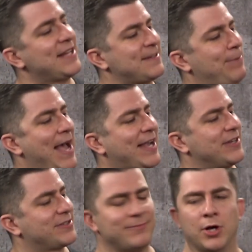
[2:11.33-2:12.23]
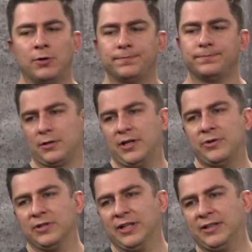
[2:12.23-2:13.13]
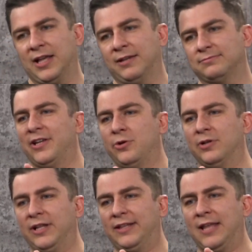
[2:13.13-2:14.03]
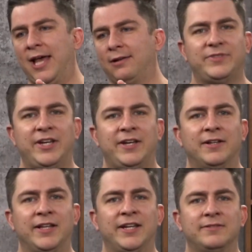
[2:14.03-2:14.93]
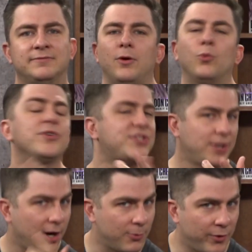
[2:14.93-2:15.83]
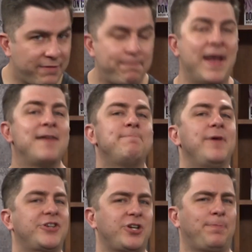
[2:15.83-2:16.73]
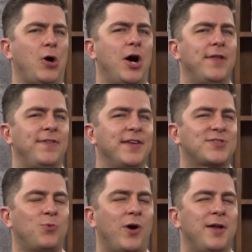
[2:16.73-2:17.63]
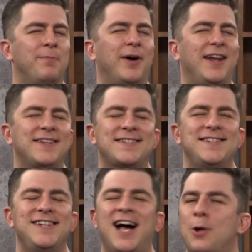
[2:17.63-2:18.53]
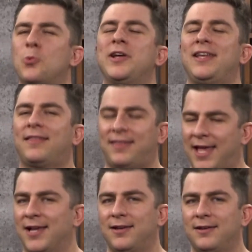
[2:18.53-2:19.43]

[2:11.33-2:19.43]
that's a package. No, can you delete that? Can you delete that? Did he delete it? We'll start with Ben Bishop on this one, but it's not what you think.